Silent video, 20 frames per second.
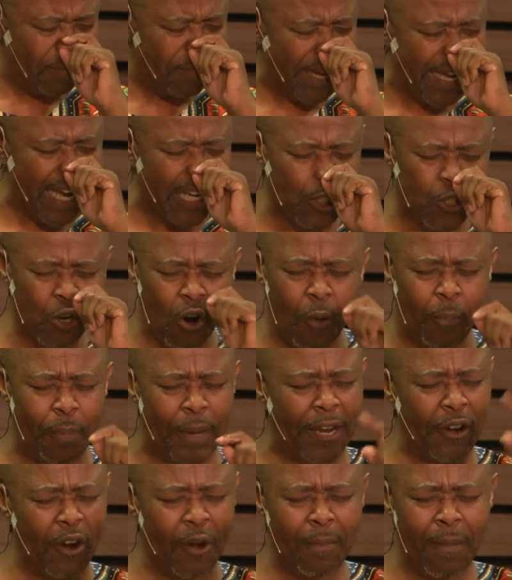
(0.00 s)
begin to
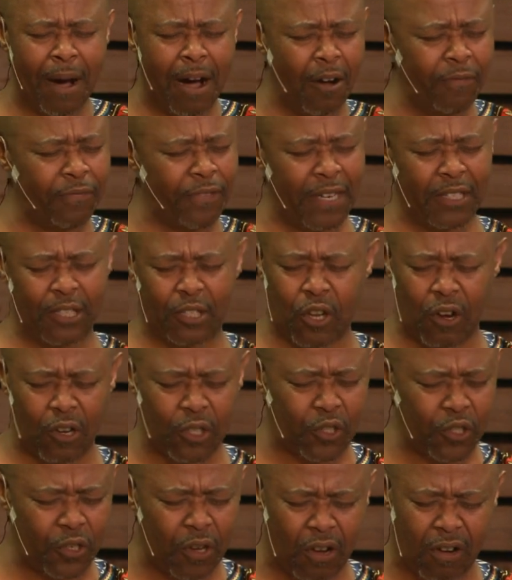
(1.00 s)
open our mouth and
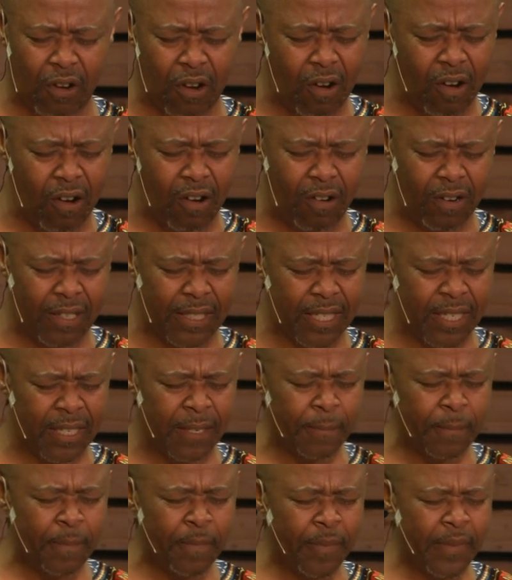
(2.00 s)
talk to your God.
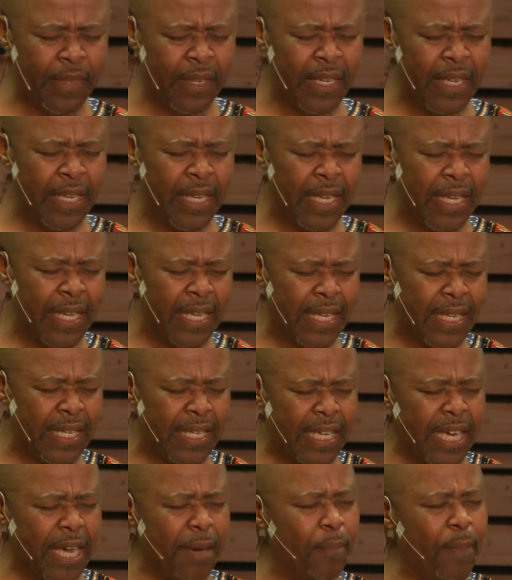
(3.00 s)

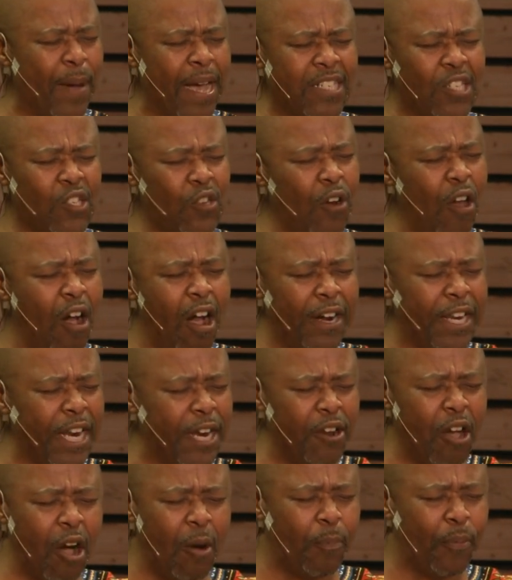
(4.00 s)
Keep us, Lord,
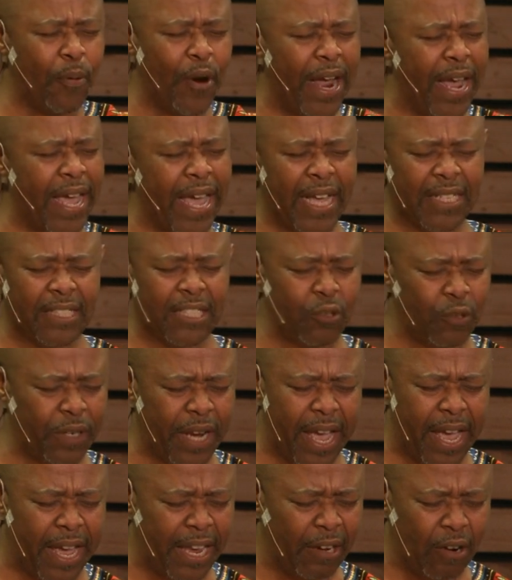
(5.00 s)
in your prayer
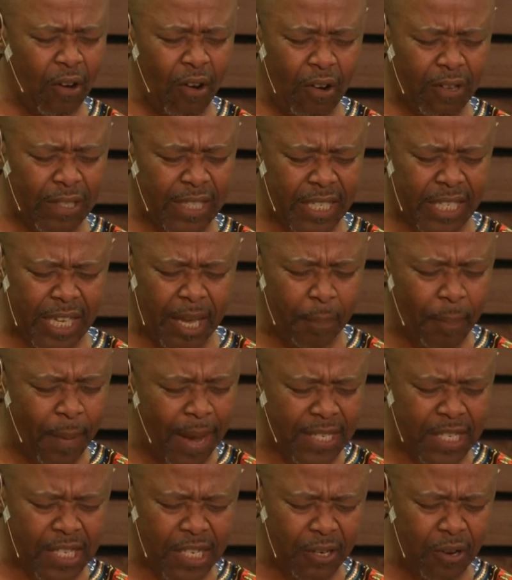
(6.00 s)
today, Lord. Keep
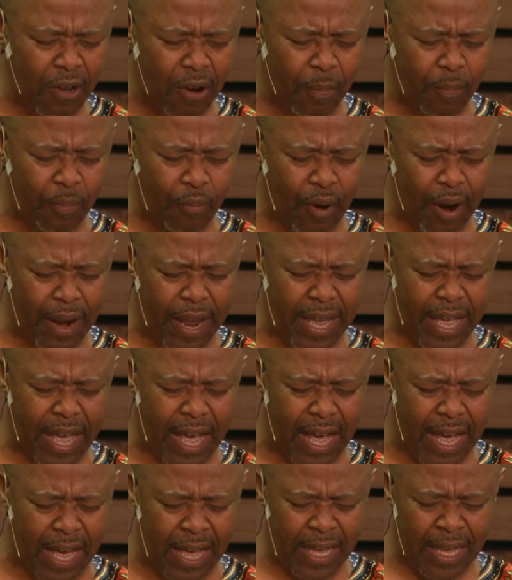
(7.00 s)
us in your
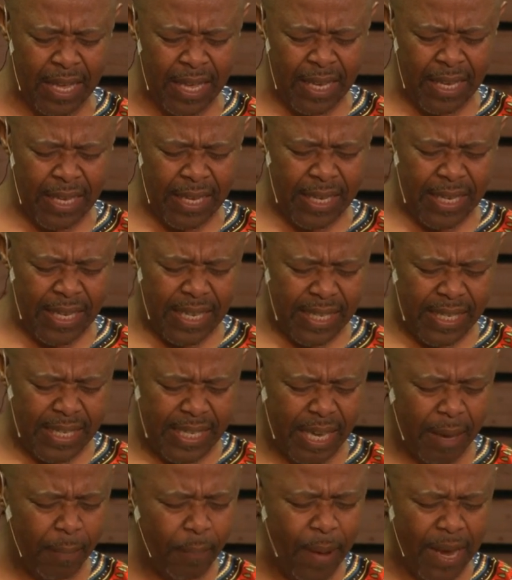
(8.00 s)
prayer.
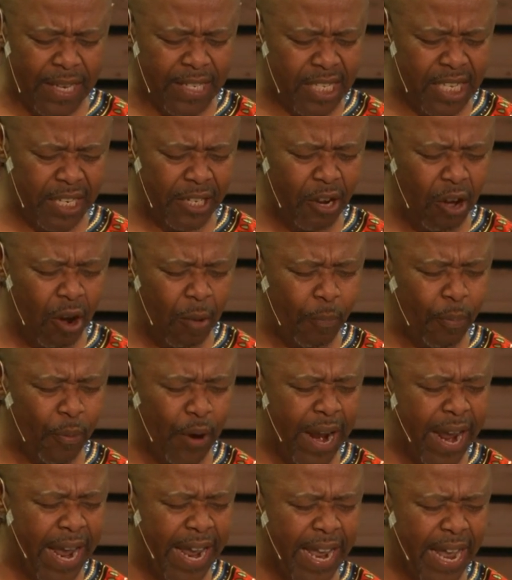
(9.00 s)
Keep us in your
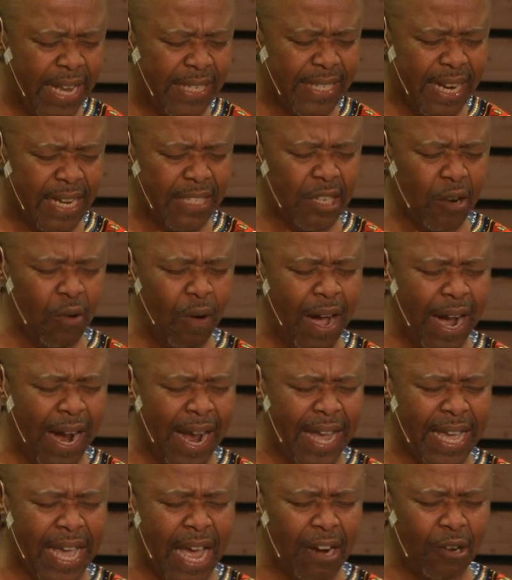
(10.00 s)
prayer. Ntate wa
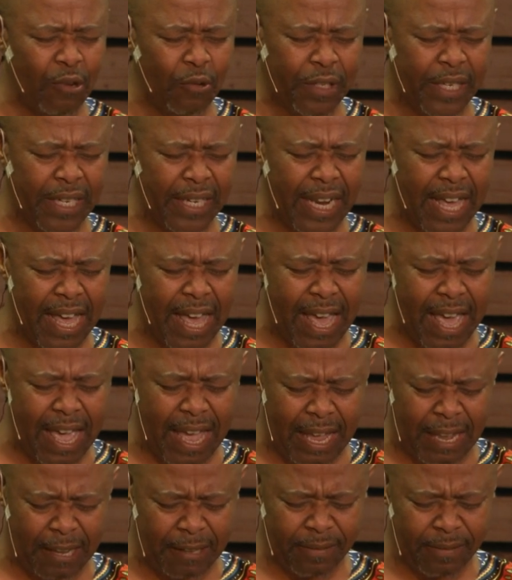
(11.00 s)
ka ya lukile.